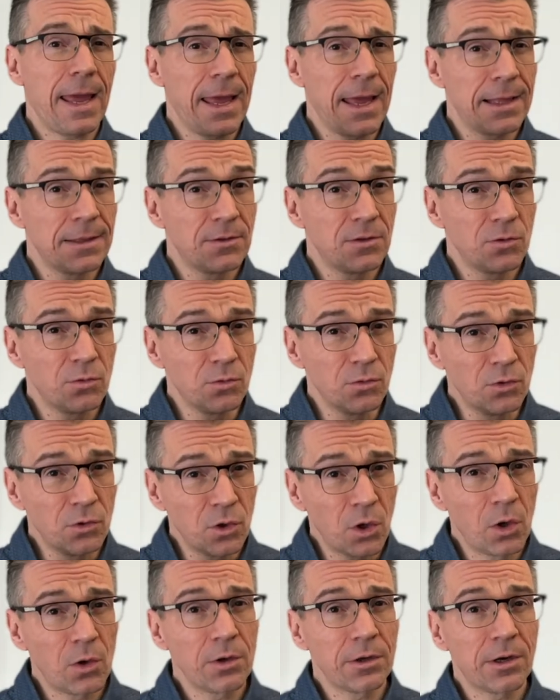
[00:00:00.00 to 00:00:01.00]
and you
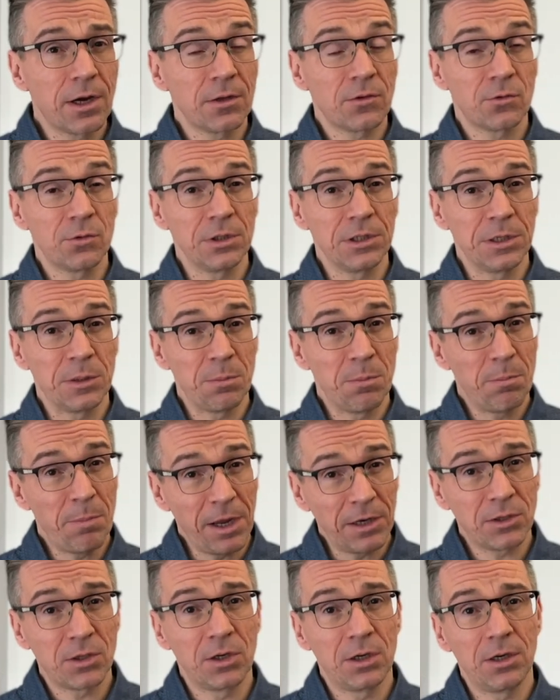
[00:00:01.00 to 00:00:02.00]
know you got really
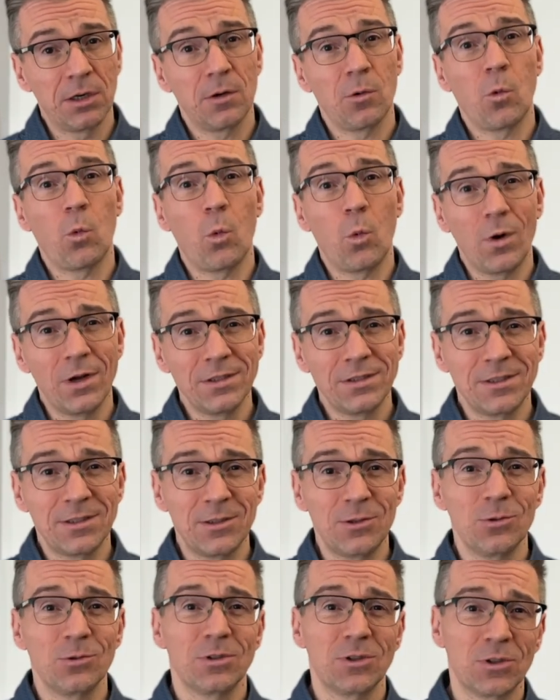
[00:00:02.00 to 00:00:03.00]
better
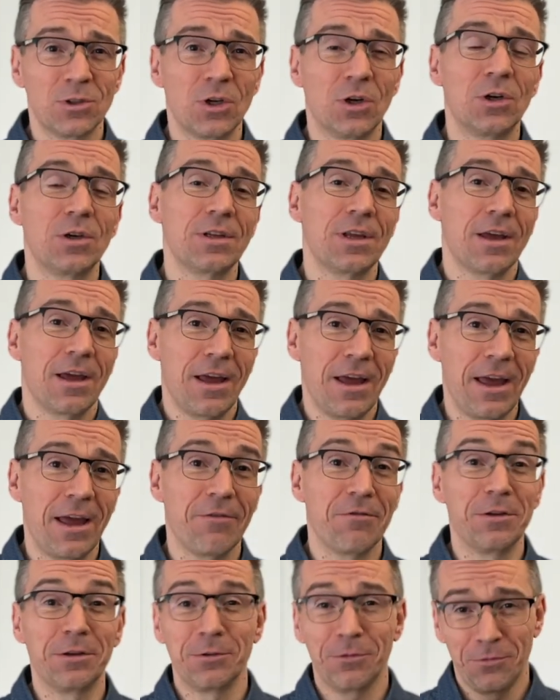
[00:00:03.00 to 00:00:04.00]
once you start
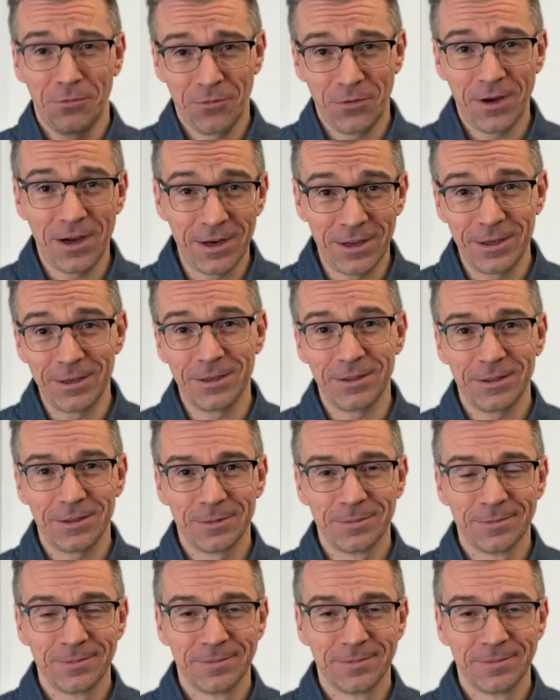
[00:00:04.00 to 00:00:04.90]
having fun at it.